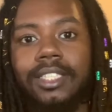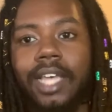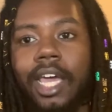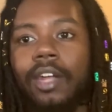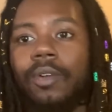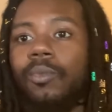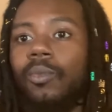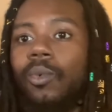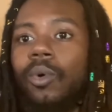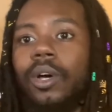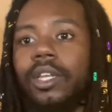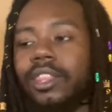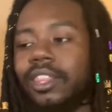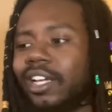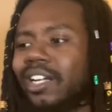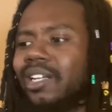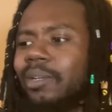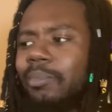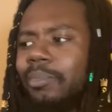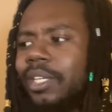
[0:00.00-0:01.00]
I don't want
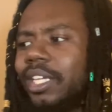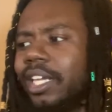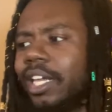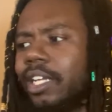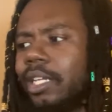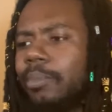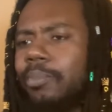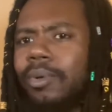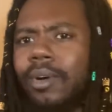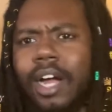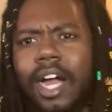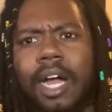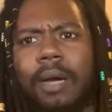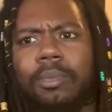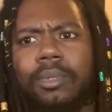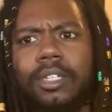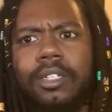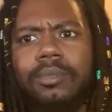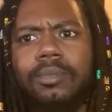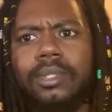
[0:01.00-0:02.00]
there to be any
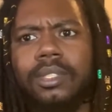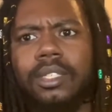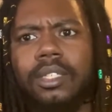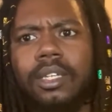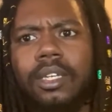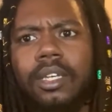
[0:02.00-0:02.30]
problems.